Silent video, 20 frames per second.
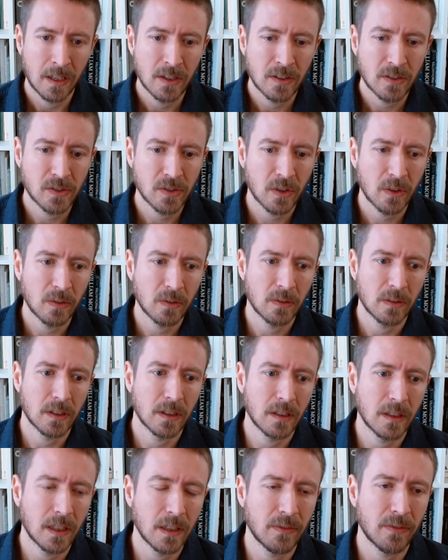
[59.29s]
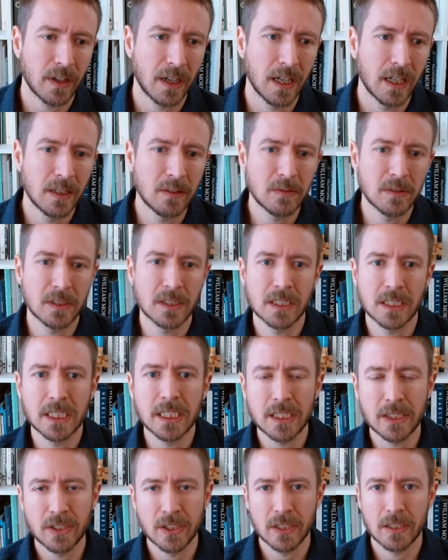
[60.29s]
So, if I were a
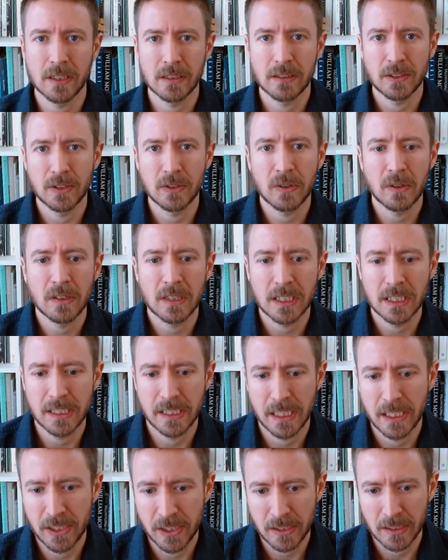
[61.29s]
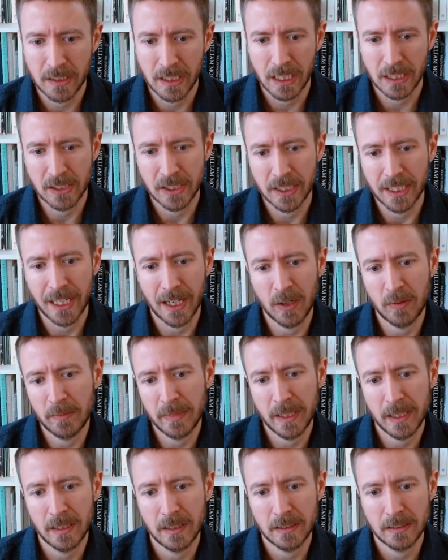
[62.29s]
teacher, your organization could actually help
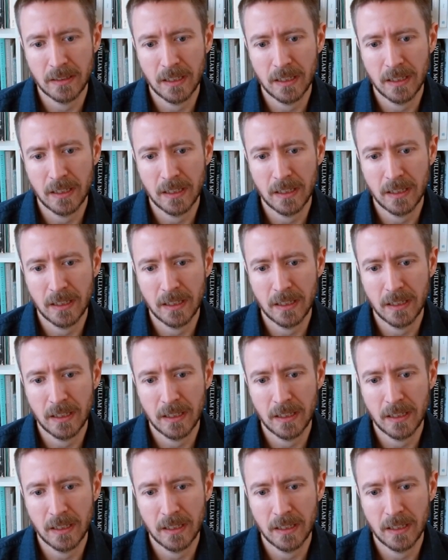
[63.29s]
me